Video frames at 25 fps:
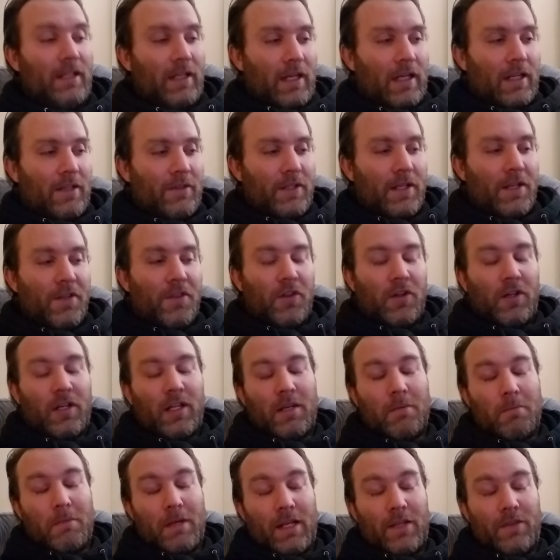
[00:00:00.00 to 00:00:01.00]
And they thought
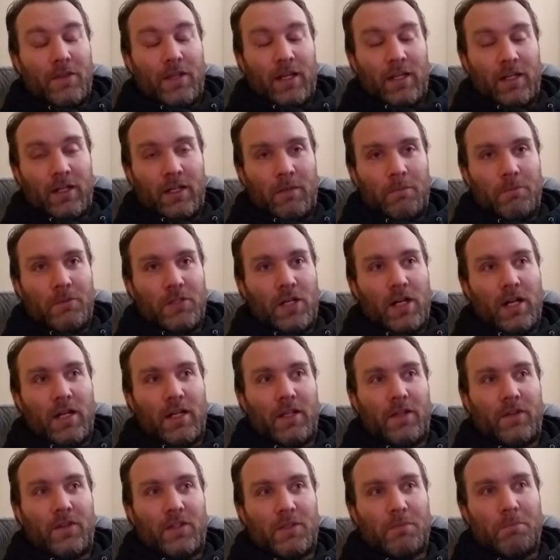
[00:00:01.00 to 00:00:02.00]
I made that up,
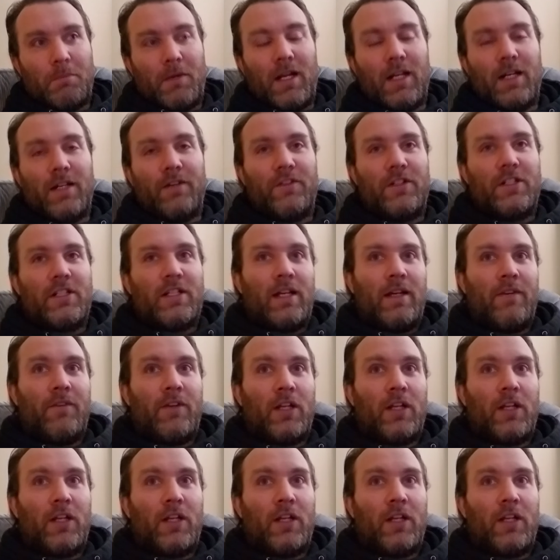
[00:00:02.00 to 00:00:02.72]
Johnny, on the spot every time.